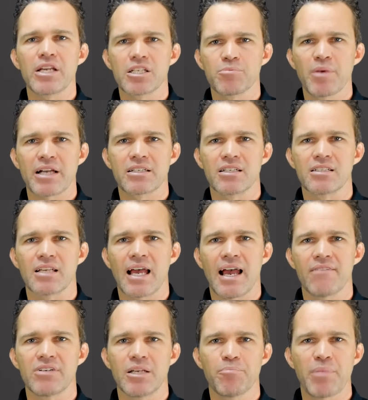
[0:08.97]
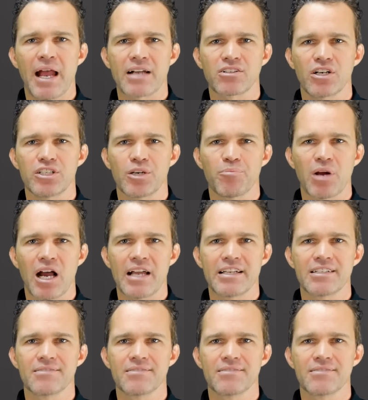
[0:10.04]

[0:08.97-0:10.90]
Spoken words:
expect it to have an impact on your body.